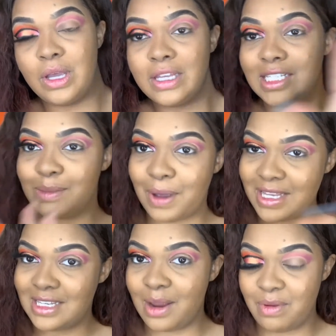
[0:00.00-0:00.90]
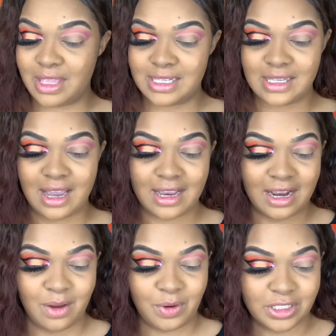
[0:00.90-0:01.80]
spice it up on this side,
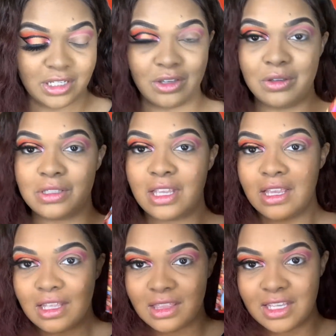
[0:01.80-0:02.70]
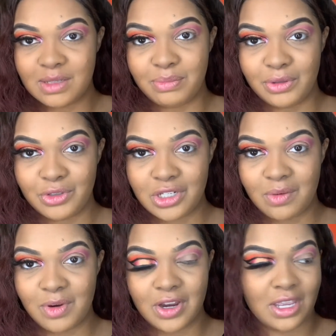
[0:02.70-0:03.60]
and I want to use this blue
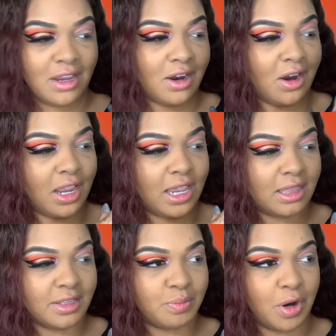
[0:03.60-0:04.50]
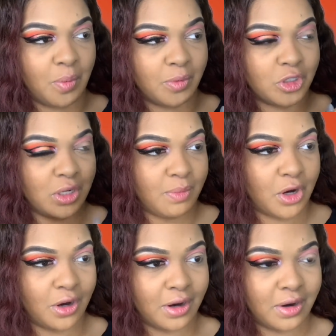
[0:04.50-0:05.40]
shimmer here and this purple
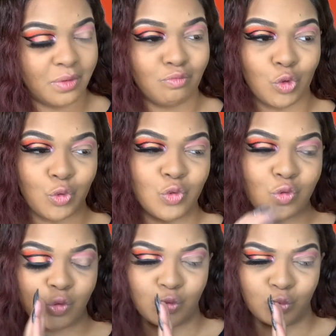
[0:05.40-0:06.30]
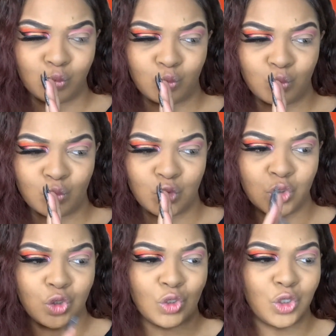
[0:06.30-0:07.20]
shimmer. Ooh,
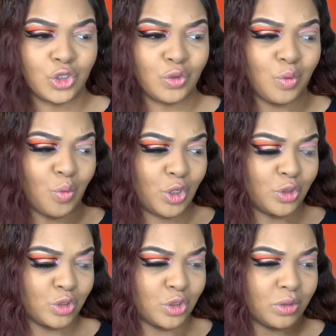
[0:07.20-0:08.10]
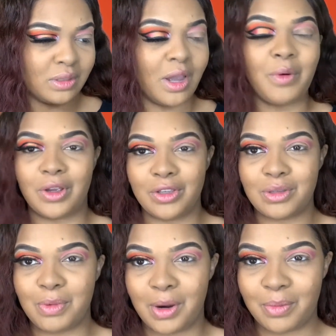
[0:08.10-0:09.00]
Or do we want to use, no, we're gonna use the
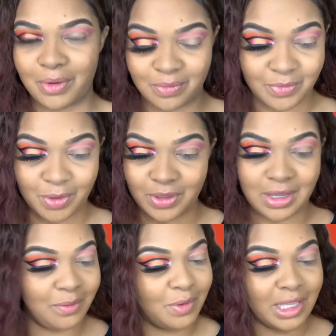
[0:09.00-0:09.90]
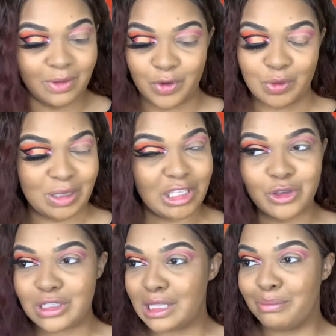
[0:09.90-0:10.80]
purple. We've been
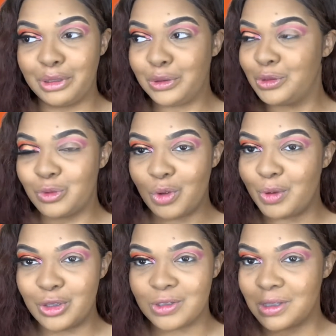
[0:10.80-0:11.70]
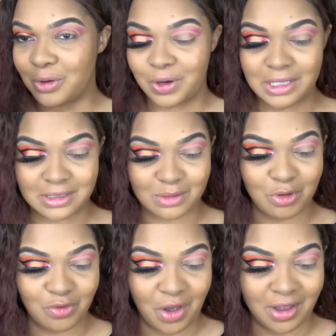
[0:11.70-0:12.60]
using the blues and we've been using the greens. Let's
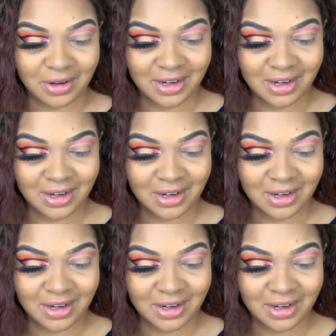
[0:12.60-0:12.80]
move on.